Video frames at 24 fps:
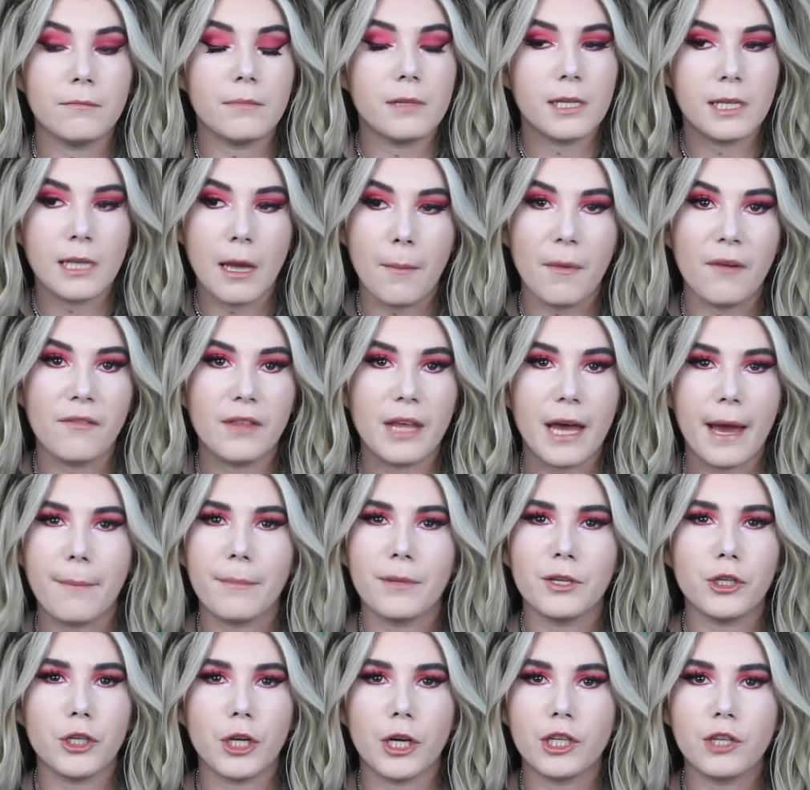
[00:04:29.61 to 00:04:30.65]
some of
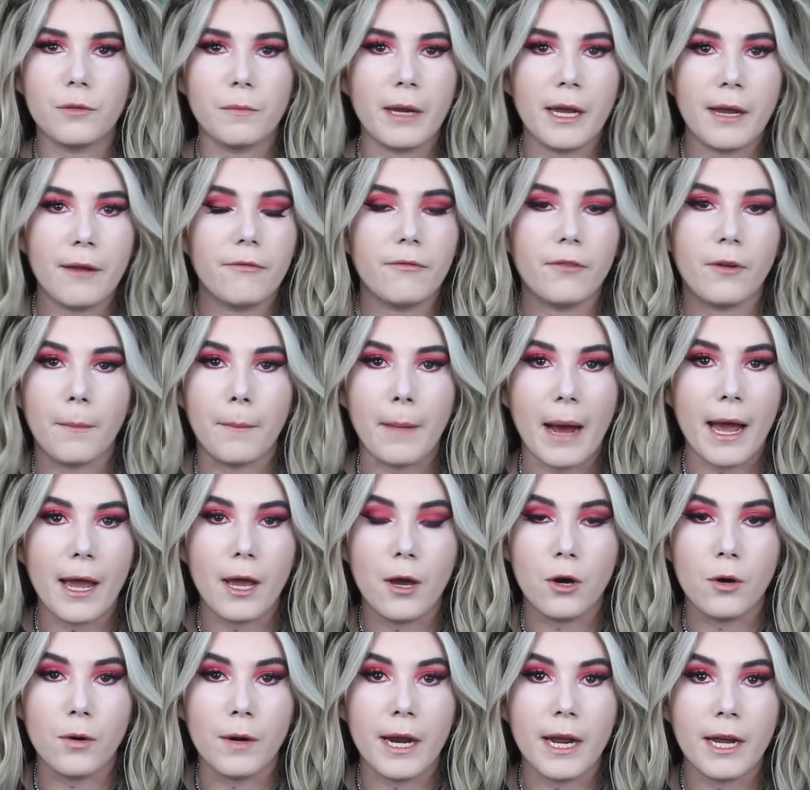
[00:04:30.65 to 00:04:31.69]
them, judge me for my
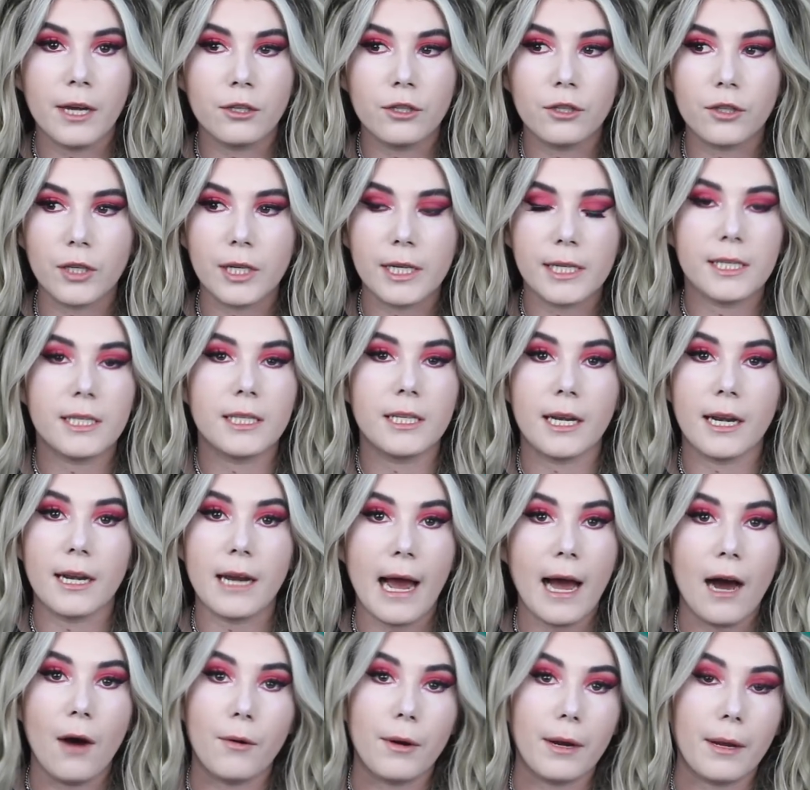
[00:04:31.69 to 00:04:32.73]
own interest in
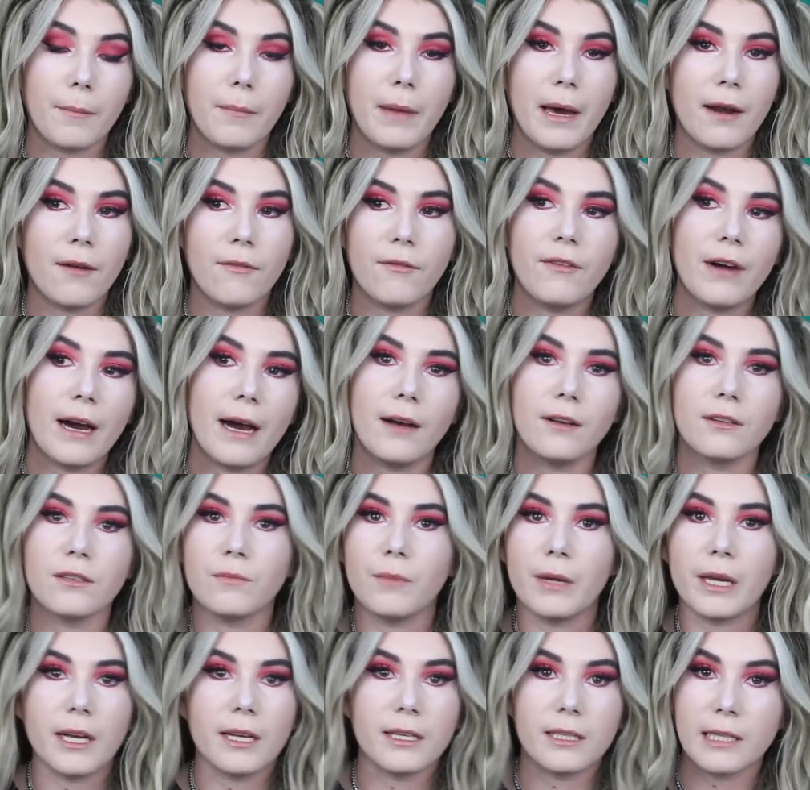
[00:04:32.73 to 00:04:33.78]
outing pedophiles
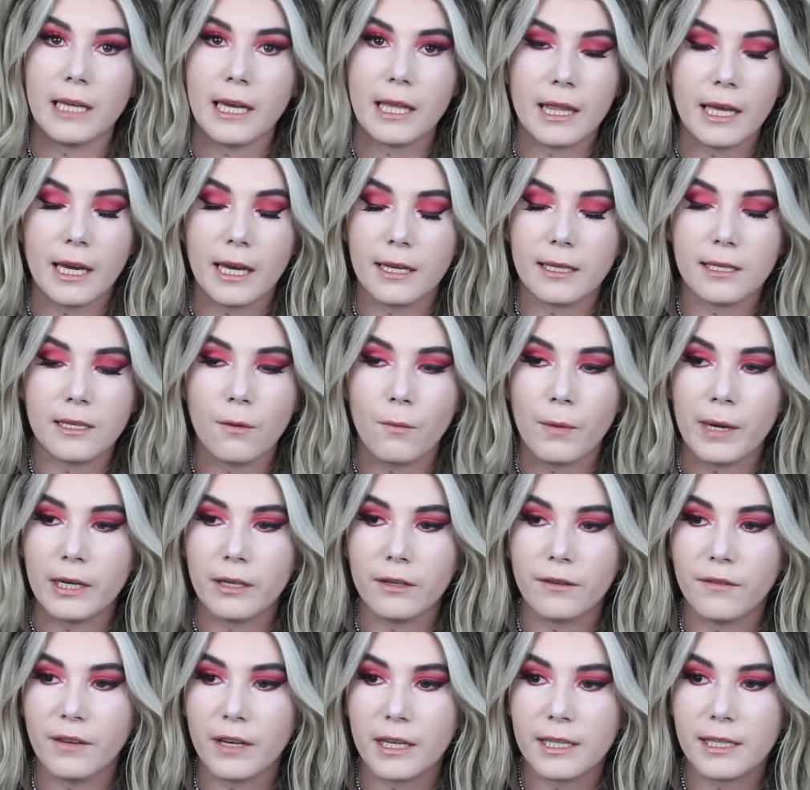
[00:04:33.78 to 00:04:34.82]
because they think it's a
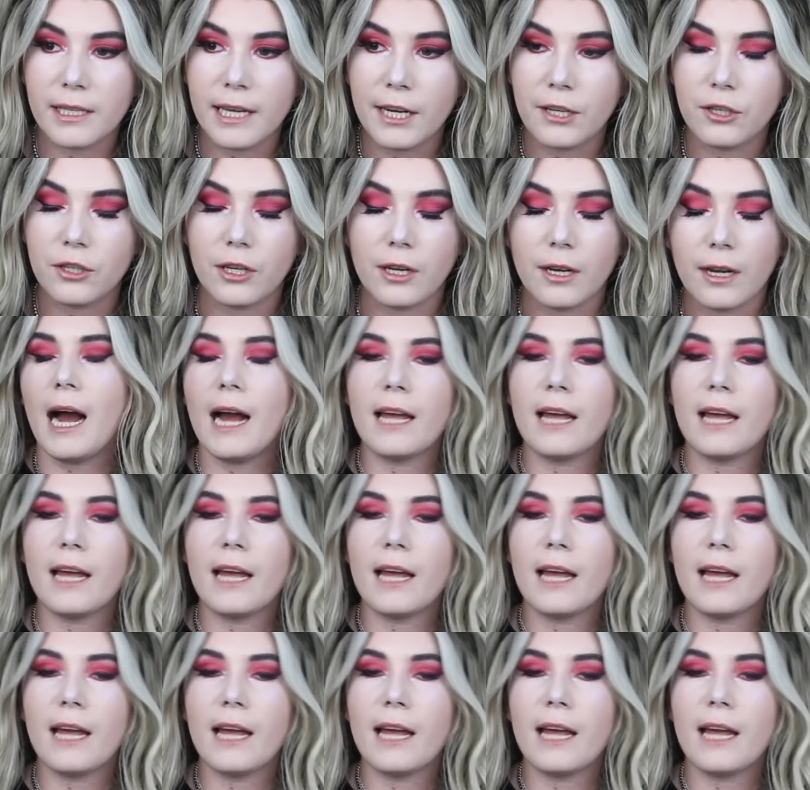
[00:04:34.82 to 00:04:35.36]
weird fixation.